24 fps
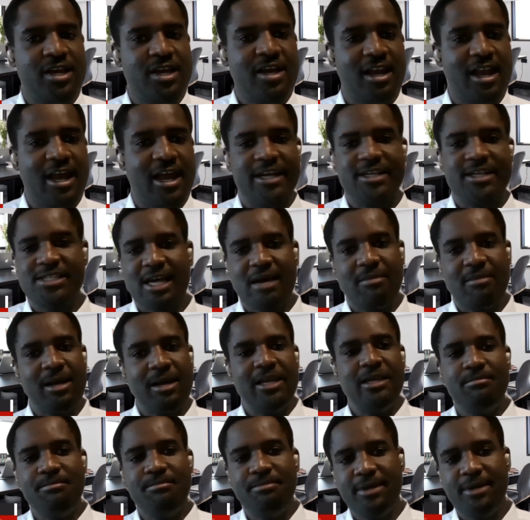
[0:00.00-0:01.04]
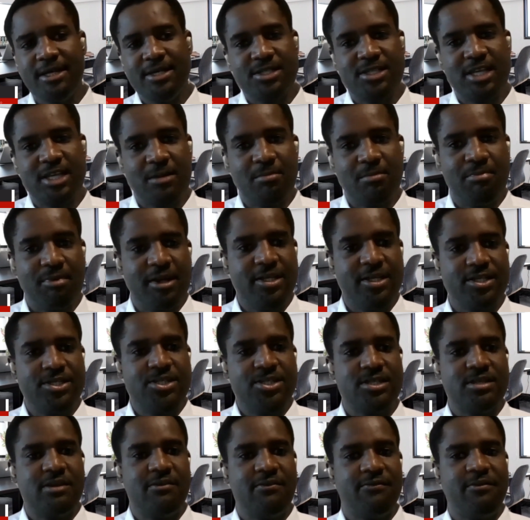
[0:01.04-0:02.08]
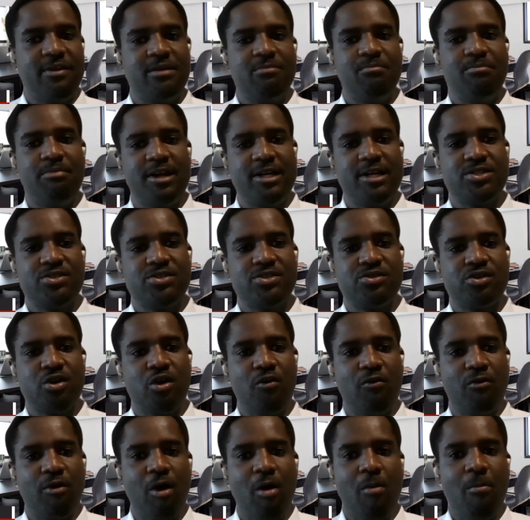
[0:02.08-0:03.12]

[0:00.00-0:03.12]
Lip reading: like Cyber Olympics that brings different breasts of